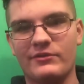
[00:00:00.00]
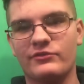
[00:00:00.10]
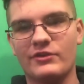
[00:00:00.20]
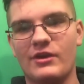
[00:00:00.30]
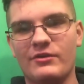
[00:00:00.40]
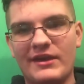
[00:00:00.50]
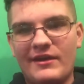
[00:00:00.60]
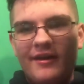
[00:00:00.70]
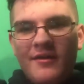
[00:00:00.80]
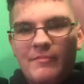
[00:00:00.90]
So yeah,
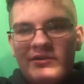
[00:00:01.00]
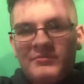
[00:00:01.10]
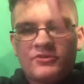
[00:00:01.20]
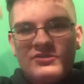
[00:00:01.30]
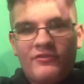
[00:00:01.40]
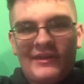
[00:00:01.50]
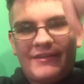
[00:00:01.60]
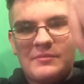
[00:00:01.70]
buy some merch in the link down